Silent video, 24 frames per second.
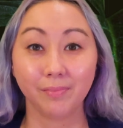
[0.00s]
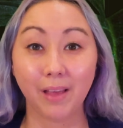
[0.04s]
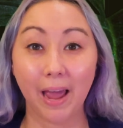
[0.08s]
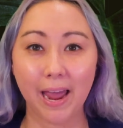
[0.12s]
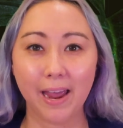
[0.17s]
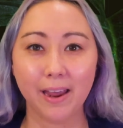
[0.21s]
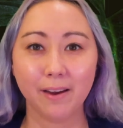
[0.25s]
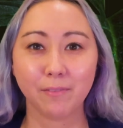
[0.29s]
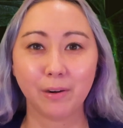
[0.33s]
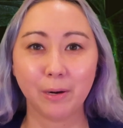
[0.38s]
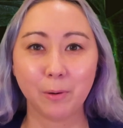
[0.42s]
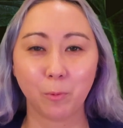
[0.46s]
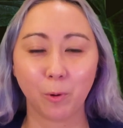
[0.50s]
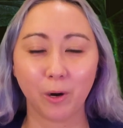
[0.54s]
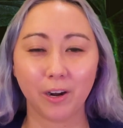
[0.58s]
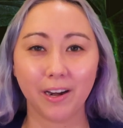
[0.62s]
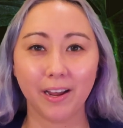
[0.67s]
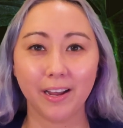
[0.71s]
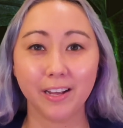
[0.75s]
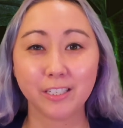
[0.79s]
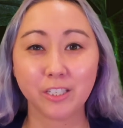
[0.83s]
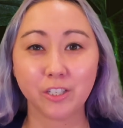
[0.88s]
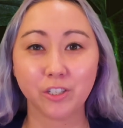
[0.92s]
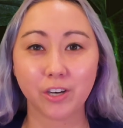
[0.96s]
Hey everyone,
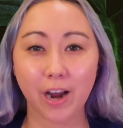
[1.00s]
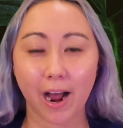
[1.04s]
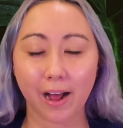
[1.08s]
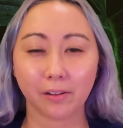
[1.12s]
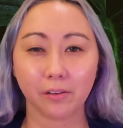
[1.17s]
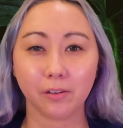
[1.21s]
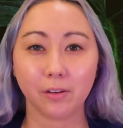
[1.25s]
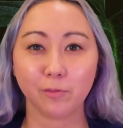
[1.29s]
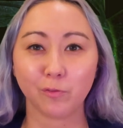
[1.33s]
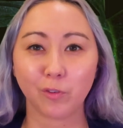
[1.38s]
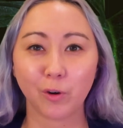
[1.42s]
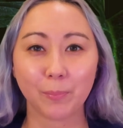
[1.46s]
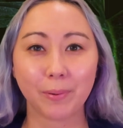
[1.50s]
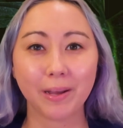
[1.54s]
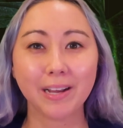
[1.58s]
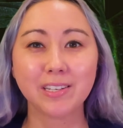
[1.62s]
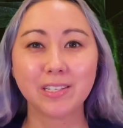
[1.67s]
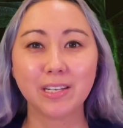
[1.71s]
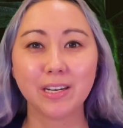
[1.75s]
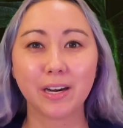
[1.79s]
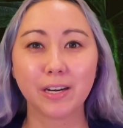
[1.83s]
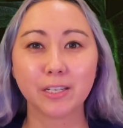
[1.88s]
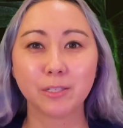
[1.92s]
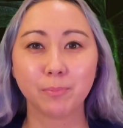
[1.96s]
it's Jacqueline for
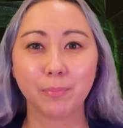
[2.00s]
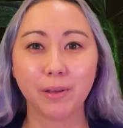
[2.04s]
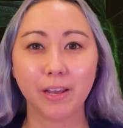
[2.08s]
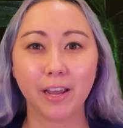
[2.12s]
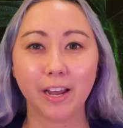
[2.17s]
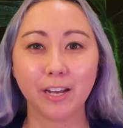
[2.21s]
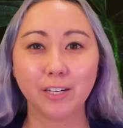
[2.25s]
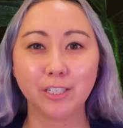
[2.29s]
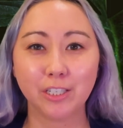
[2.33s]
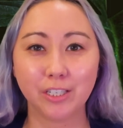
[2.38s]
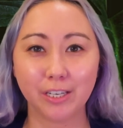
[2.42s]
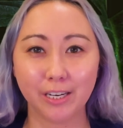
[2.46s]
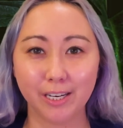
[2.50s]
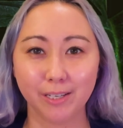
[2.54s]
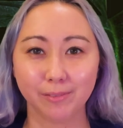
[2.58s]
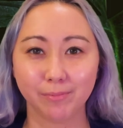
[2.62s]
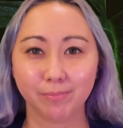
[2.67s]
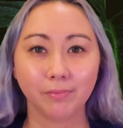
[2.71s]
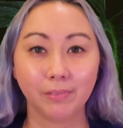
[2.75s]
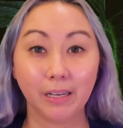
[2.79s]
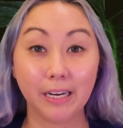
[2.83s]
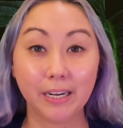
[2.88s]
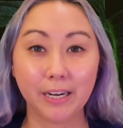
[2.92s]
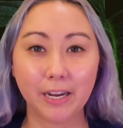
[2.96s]
Pixie Dust PhD.
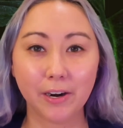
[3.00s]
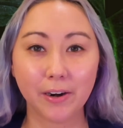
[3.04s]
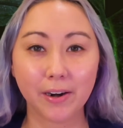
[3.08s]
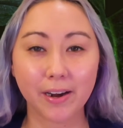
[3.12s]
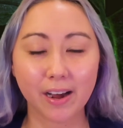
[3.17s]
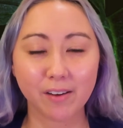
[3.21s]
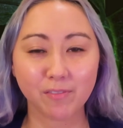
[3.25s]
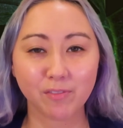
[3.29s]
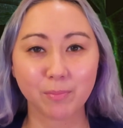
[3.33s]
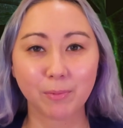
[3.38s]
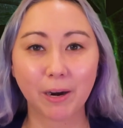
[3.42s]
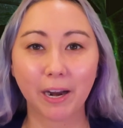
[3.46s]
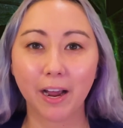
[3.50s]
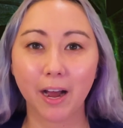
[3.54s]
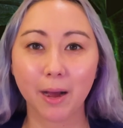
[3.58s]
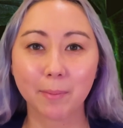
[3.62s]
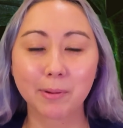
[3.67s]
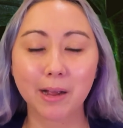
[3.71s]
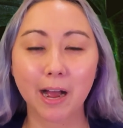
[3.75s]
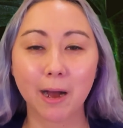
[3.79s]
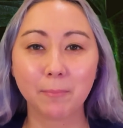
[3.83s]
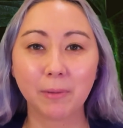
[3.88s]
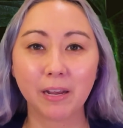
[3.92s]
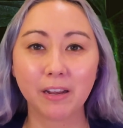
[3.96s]
In gearing up for my
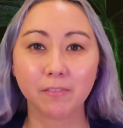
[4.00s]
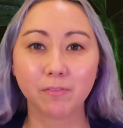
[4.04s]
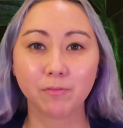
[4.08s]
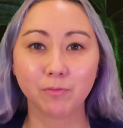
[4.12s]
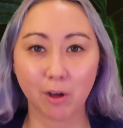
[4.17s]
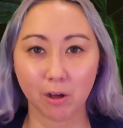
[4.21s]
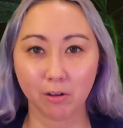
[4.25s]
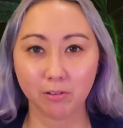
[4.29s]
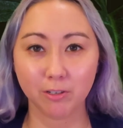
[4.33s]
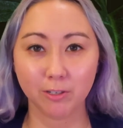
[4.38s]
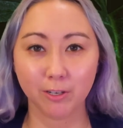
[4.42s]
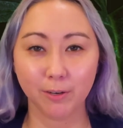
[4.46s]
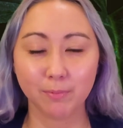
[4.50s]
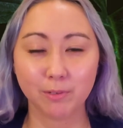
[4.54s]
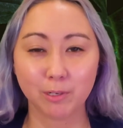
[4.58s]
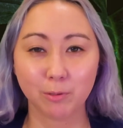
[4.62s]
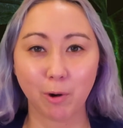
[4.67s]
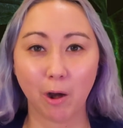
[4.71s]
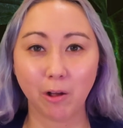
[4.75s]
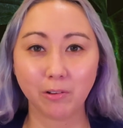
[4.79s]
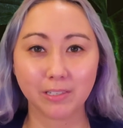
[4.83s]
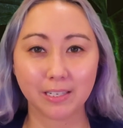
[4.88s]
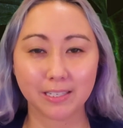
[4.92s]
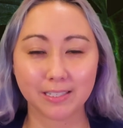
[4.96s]
upcoming fall trip to
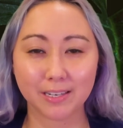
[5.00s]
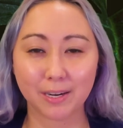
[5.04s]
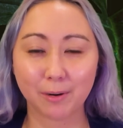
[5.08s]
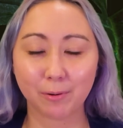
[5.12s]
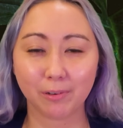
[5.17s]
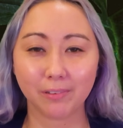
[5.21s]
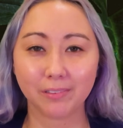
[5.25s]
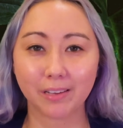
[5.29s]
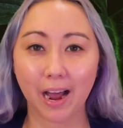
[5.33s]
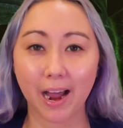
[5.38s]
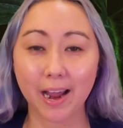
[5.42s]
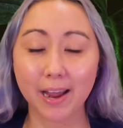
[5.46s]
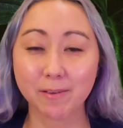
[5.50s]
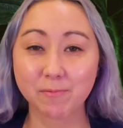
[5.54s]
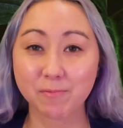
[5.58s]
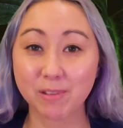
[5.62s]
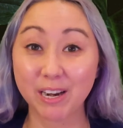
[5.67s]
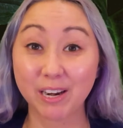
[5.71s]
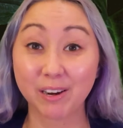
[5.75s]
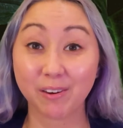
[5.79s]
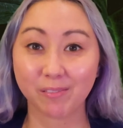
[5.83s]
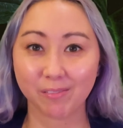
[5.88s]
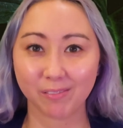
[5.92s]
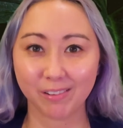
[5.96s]
Walt Disney World, I am
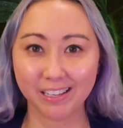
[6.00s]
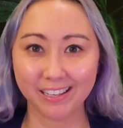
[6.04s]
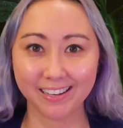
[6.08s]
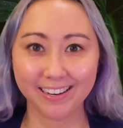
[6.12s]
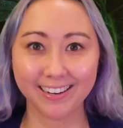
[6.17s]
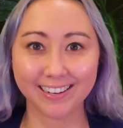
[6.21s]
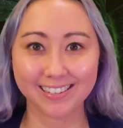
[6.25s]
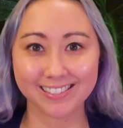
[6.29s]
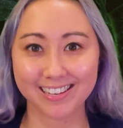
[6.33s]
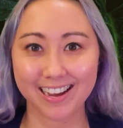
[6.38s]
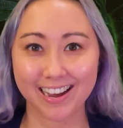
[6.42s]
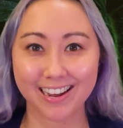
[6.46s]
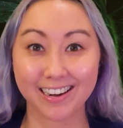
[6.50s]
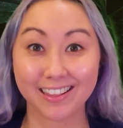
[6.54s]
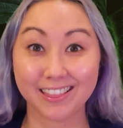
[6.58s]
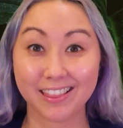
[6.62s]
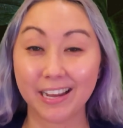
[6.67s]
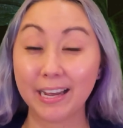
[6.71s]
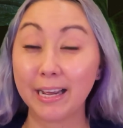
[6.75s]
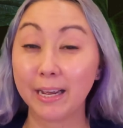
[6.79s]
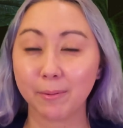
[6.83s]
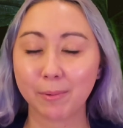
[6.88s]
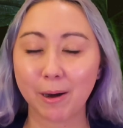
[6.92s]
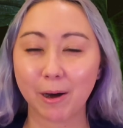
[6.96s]
getting really excited
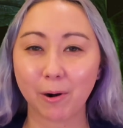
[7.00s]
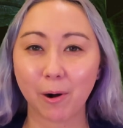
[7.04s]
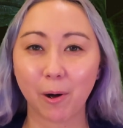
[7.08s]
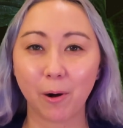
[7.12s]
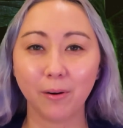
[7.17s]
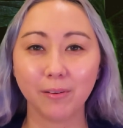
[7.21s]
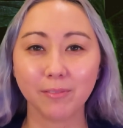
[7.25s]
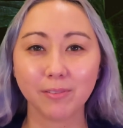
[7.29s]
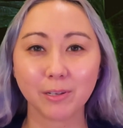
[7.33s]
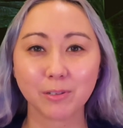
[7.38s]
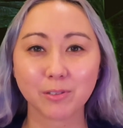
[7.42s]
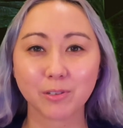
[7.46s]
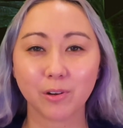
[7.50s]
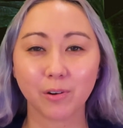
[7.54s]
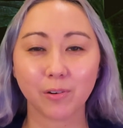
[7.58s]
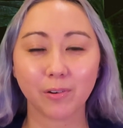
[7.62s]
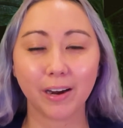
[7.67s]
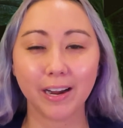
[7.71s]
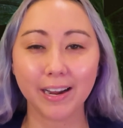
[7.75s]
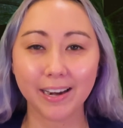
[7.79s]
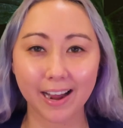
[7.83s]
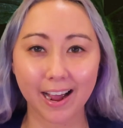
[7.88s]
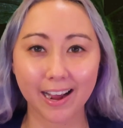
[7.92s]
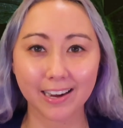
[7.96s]
thinking about all of those
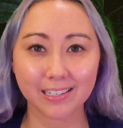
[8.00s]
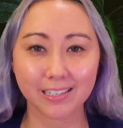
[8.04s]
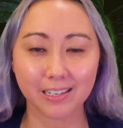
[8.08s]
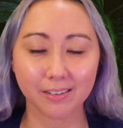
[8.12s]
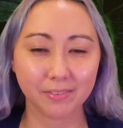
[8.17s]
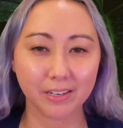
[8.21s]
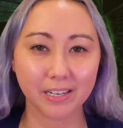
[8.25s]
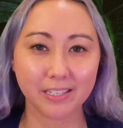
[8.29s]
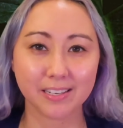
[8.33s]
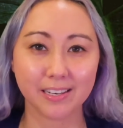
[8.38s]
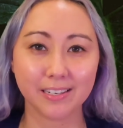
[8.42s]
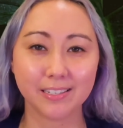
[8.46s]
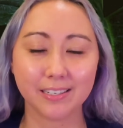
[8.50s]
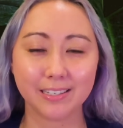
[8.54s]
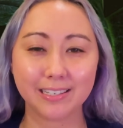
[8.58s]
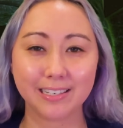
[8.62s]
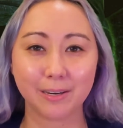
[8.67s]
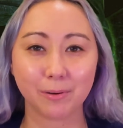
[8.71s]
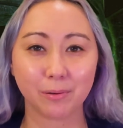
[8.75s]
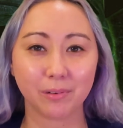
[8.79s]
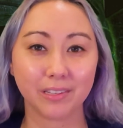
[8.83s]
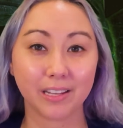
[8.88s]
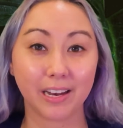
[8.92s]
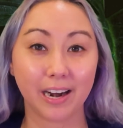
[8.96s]
great activities at Disney
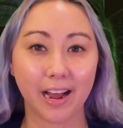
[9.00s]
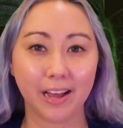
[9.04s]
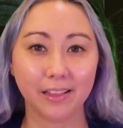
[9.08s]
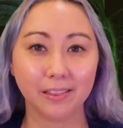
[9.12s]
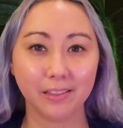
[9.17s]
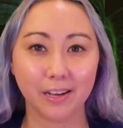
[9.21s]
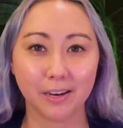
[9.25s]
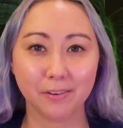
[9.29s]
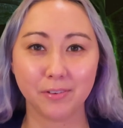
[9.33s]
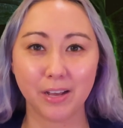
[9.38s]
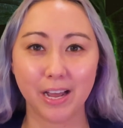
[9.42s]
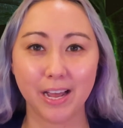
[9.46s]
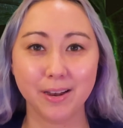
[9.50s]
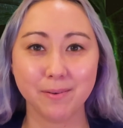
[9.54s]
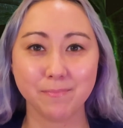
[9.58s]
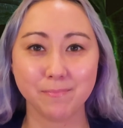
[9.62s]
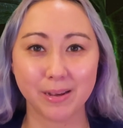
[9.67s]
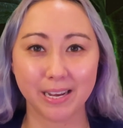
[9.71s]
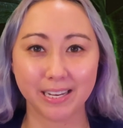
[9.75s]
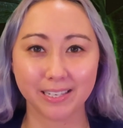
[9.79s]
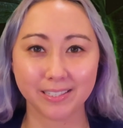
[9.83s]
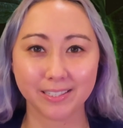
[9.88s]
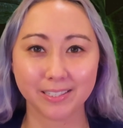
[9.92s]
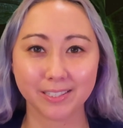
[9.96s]
World that I love and
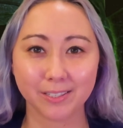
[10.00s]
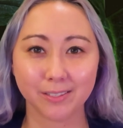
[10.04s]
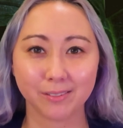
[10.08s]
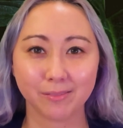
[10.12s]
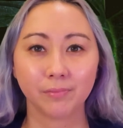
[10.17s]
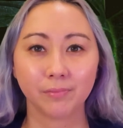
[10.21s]
miss.